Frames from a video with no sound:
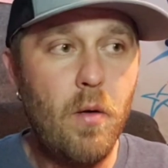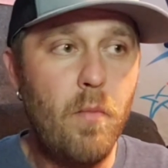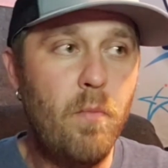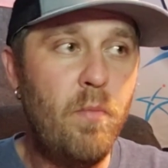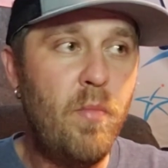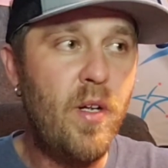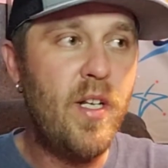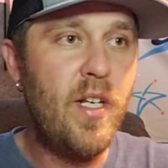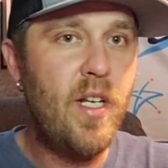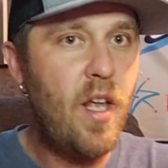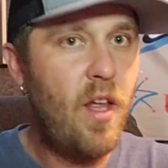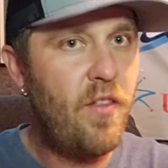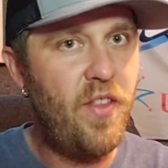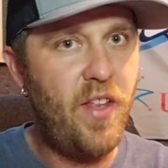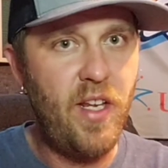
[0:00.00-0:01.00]
but
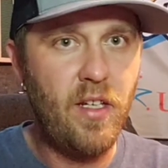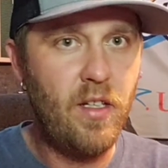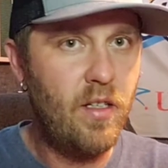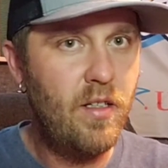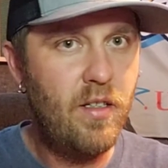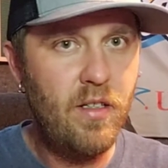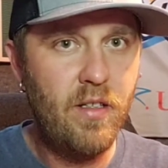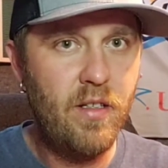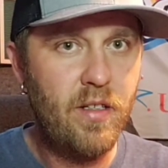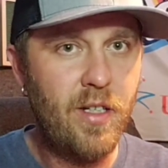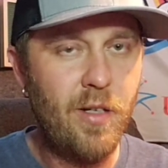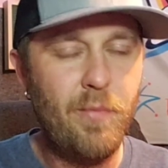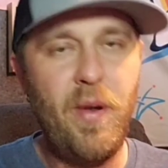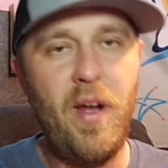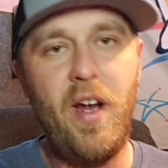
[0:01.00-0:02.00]
nothing
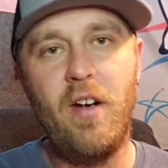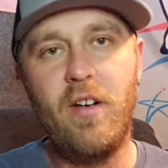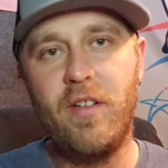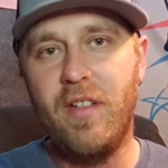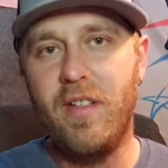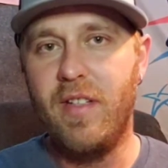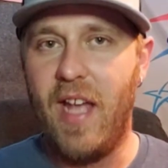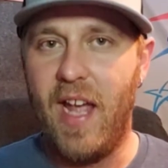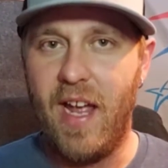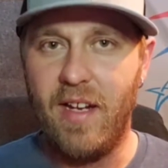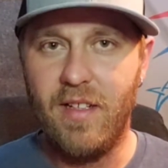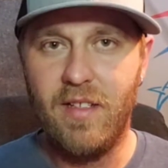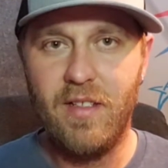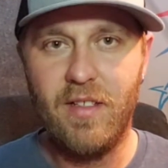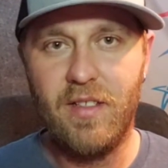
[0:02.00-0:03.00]
compared to that,
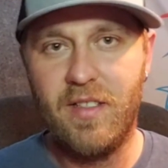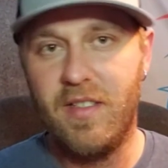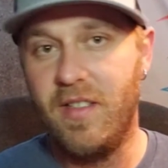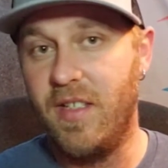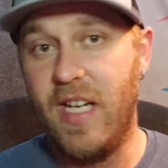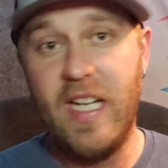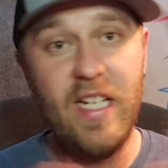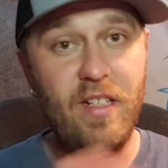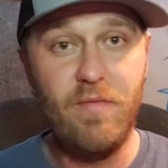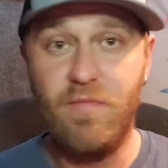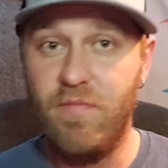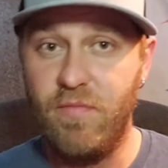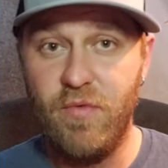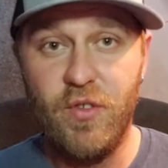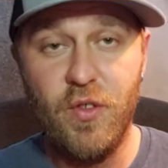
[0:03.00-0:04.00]
to any
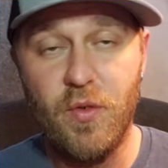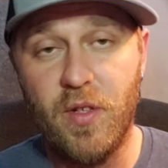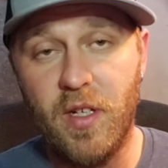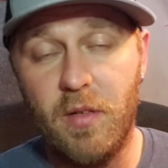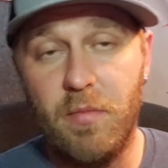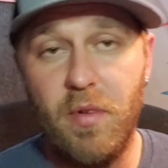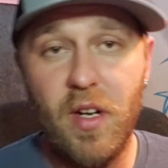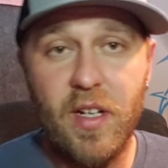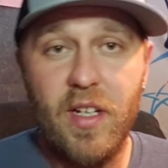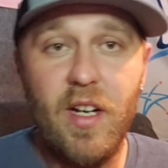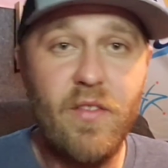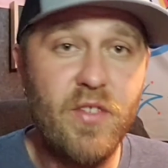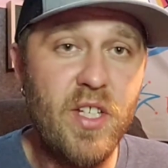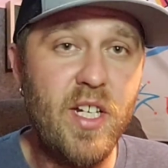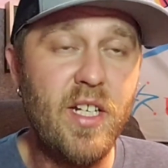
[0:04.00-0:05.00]
juking or bucking
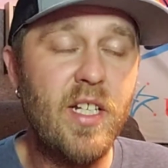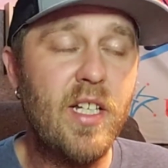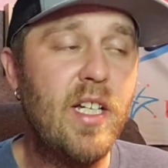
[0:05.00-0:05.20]
I've seen.